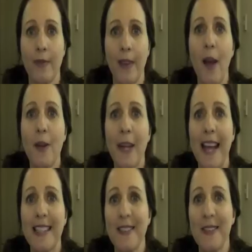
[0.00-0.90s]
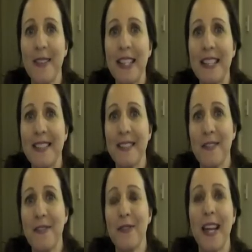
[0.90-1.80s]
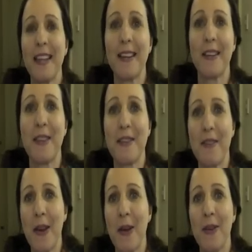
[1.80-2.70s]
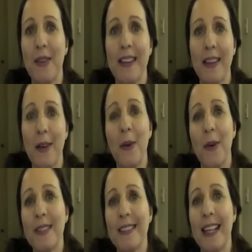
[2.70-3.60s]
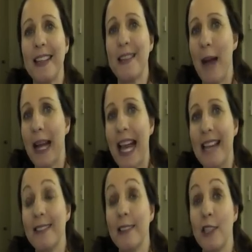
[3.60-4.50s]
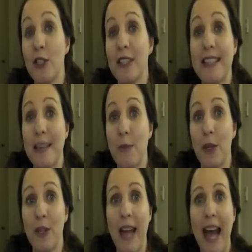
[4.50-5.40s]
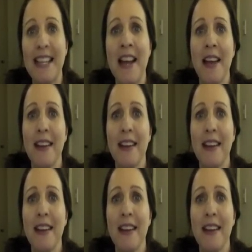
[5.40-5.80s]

Okay, so I'm going to sort of take you through the course in the back end so you can see what you get.